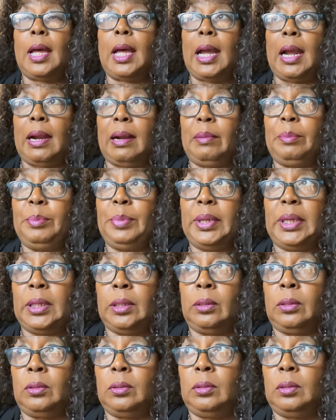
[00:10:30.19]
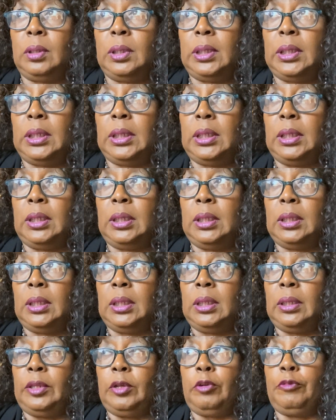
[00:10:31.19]
Our bill,
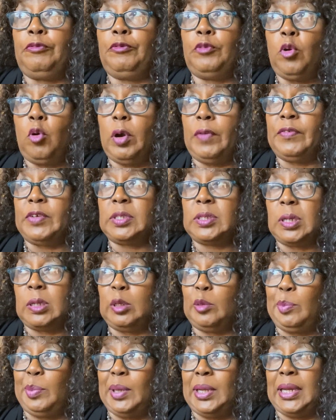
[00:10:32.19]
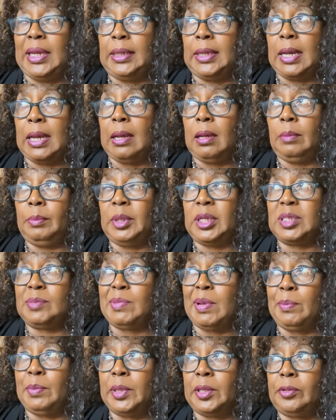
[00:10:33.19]
there are four of us on the plan now because
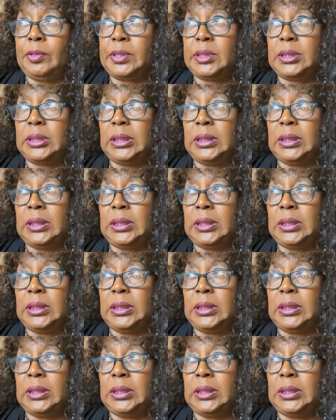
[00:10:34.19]
my mother has